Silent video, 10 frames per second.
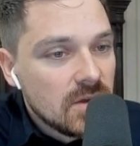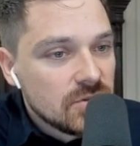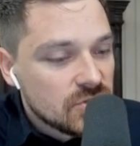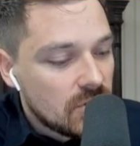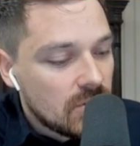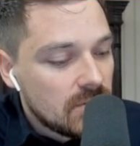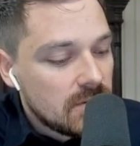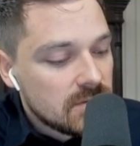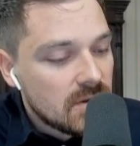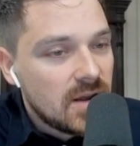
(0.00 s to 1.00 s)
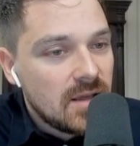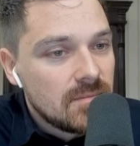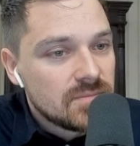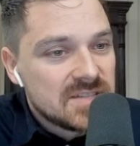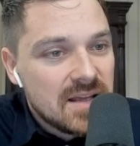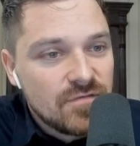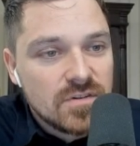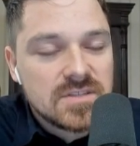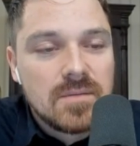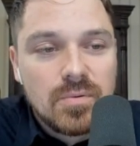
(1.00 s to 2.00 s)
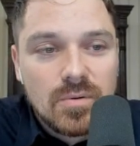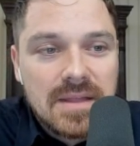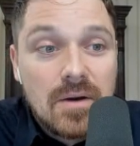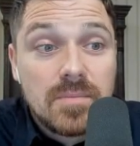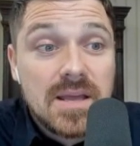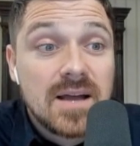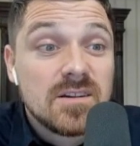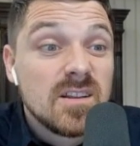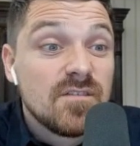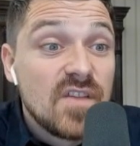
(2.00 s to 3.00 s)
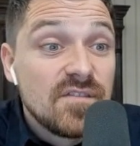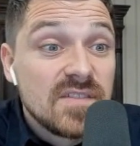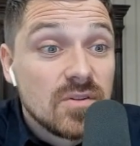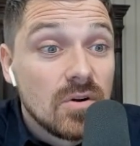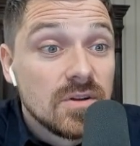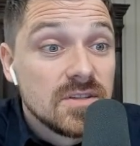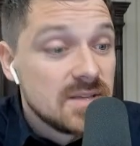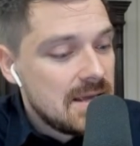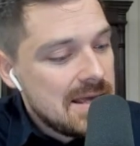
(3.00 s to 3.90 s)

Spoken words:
so 30%, for example, that would be $150